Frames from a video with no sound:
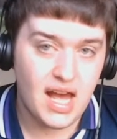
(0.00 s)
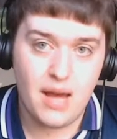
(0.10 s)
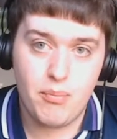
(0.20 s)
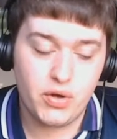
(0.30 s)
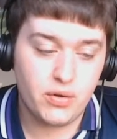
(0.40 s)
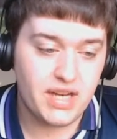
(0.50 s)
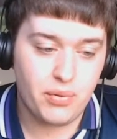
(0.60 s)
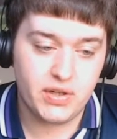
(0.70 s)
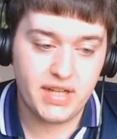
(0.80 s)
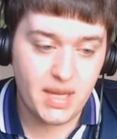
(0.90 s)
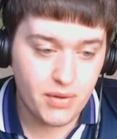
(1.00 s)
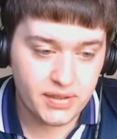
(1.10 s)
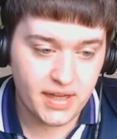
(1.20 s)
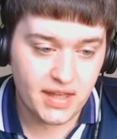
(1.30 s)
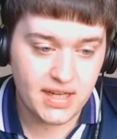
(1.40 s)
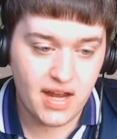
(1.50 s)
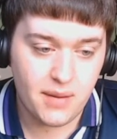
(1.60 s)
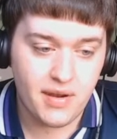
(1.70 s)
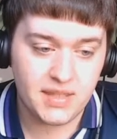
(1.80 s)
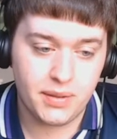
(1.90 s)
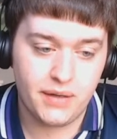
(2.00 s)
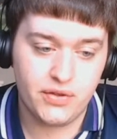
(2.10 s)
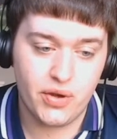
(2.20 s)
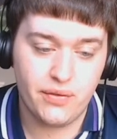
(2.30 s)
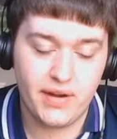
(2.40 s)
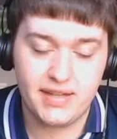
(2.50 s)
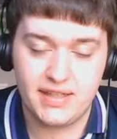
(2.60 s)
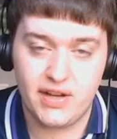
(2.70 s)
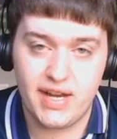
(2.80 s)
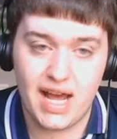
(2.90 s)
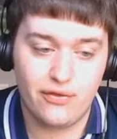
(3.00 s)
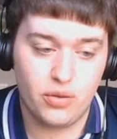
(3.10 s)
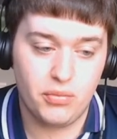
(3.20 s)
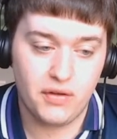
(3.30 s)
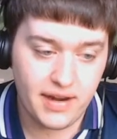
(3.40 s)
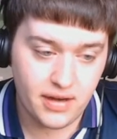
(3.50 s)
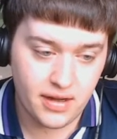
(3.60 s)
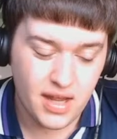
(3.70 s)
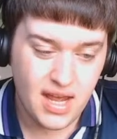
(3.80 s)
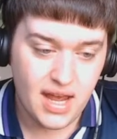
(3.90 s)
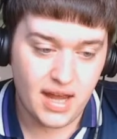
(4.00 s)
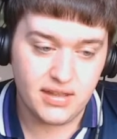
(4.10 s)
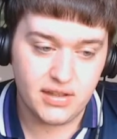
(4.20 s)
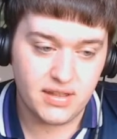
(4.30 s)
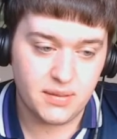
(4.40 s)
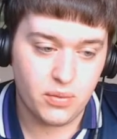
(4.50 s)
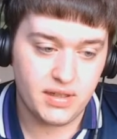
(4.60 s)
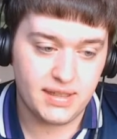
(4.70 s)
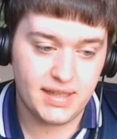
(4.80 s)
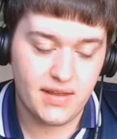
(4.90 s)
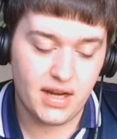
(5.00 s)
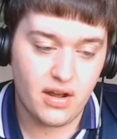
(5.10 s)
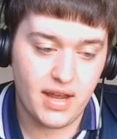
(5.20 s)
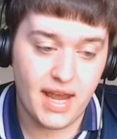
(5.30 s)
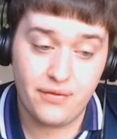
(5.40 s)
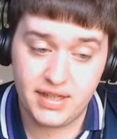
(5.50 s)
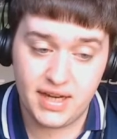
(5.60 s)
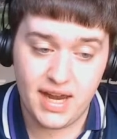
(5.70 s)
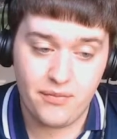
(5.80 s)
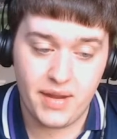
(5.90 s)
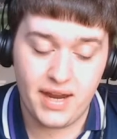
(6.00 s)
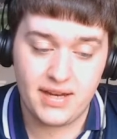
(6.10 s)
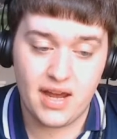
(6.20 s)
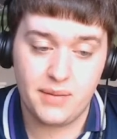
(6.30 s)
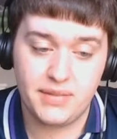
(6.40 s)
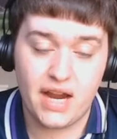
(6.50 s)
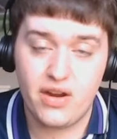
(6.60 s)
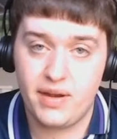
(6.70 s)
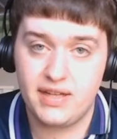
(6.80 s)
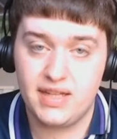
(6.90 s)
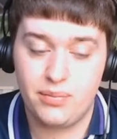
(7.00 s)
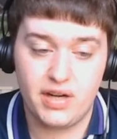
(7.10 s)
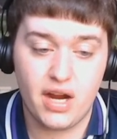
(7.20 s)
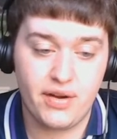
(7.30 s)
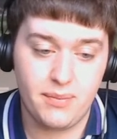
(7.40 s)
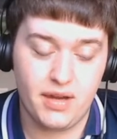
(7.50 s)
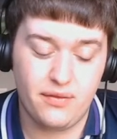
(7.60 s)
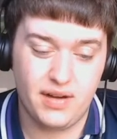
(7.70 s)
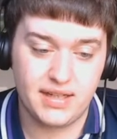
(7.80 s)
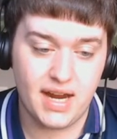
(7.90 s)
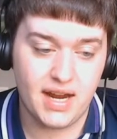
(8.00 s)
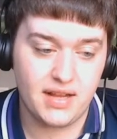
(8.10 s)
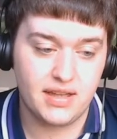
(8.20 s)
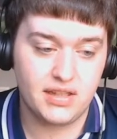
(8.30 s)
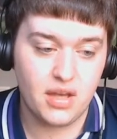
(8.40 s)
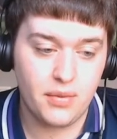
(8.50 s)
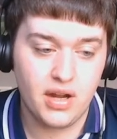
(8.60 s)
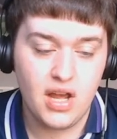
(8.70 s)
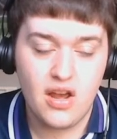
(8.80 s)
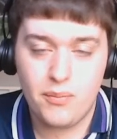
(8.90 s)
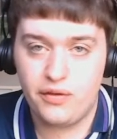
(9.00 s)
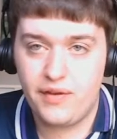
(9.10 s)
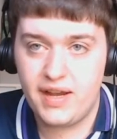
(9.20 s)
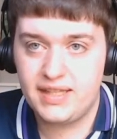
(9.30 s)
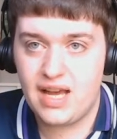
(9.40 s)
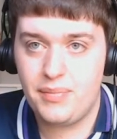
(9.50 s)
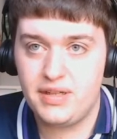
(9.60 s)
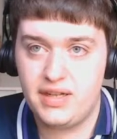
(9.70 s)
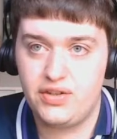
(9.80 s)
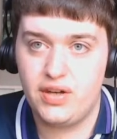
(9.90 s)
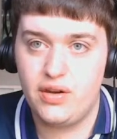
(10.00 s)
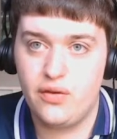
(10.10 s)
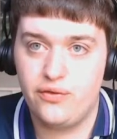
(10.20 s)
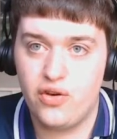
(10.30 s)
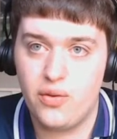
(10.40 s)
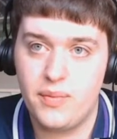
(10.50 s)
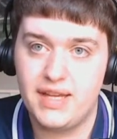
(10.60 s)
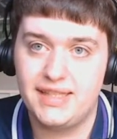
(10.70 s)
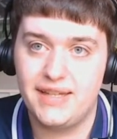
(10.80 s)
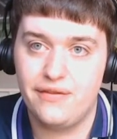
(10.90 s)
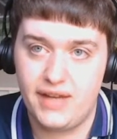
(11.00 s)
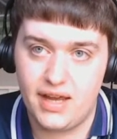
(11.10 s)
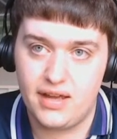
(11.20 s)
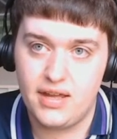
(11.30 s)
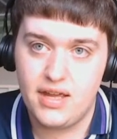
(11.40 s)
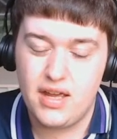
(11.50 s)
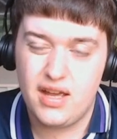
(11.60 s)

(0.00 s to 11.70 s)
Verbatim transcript: Uh, Mundo Deportivo say that Tottenham Hotspur have joined the race to sign Alvaro Morata, and SunSport say that Everton have made Tottenham's Harry Winks their priority midfield target this summer, but face competition from Sevilla.